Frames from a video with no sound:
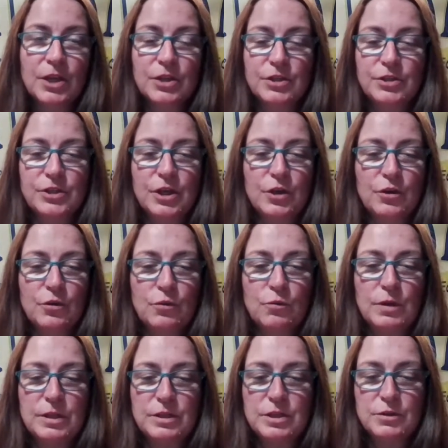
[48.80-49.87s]
So,
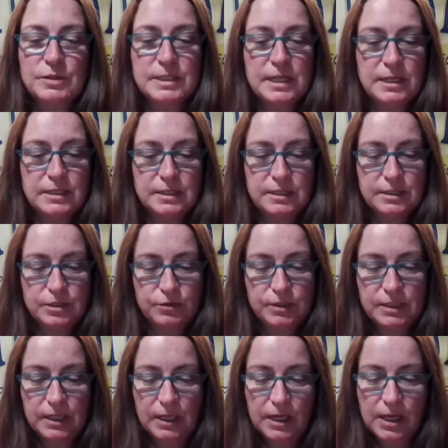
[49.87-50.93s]
with no scents, no
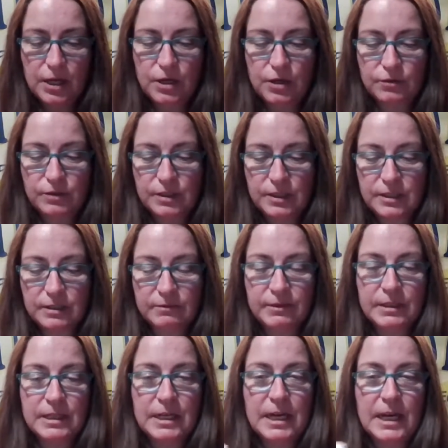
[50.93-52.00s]
silicones,
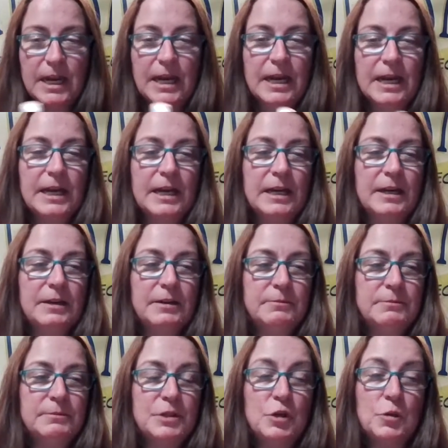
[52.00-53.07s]

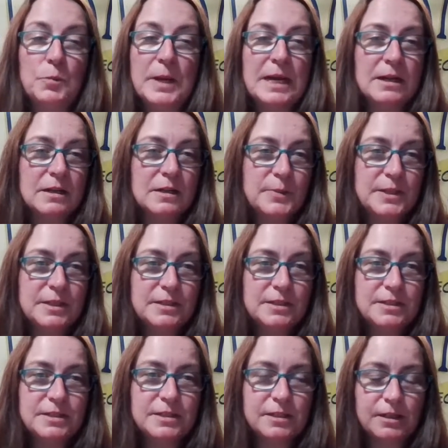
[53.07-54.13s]
no
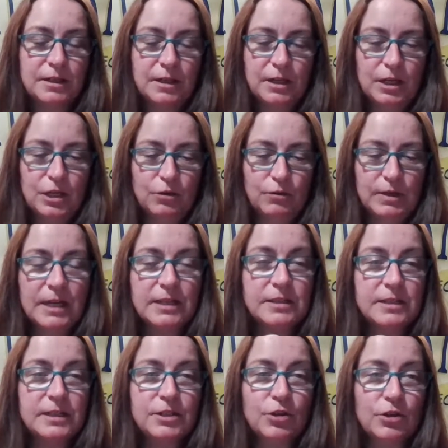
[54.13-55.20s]
parabens, no
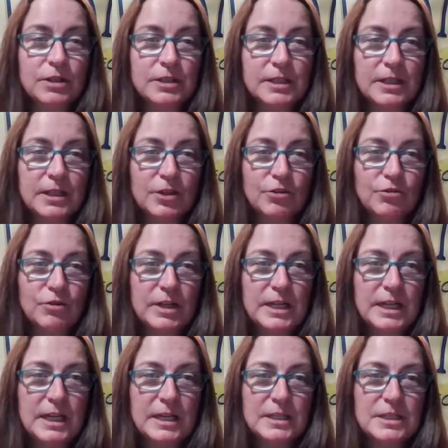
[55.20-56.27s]
nasty toxic
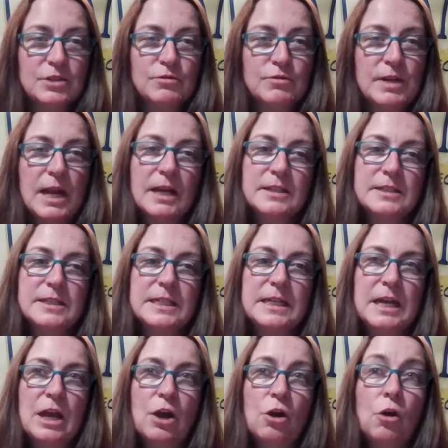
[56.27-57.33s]
ingredients, no
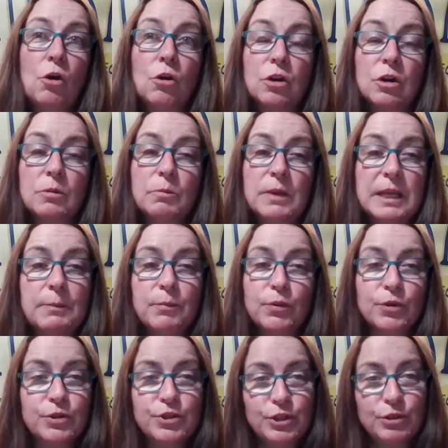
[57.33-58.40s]
nasty, horribly
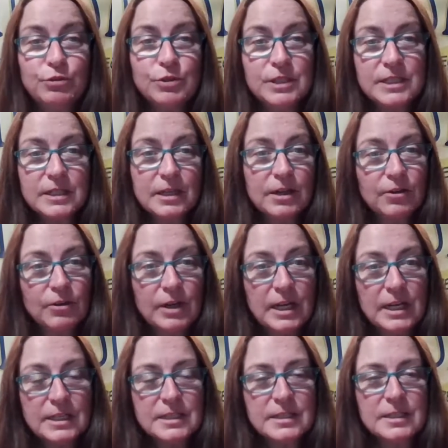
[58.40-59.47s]
produced
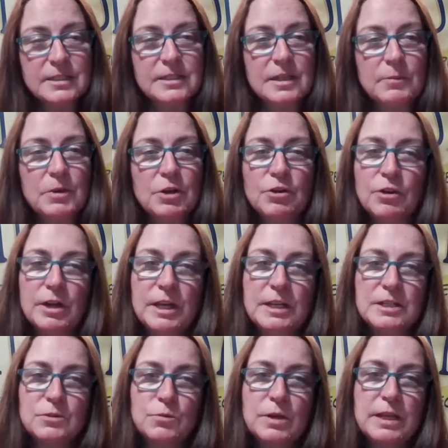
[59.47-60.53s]
ingredients. As some
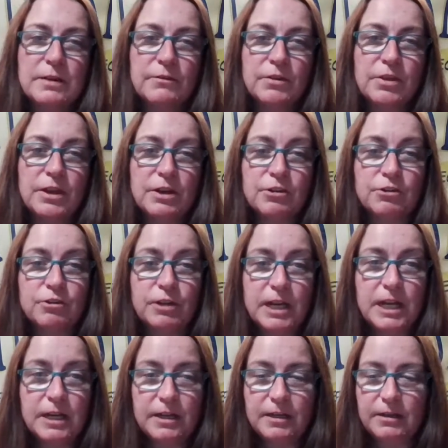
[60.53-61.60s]
ingredients, whenever they're
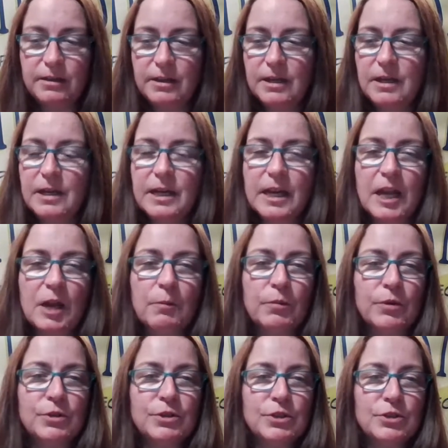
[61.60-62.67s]
created, can
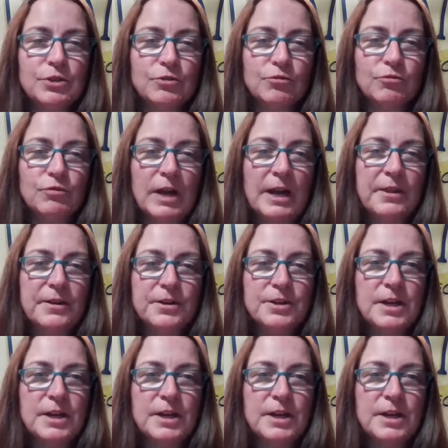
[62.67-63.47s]
produce rather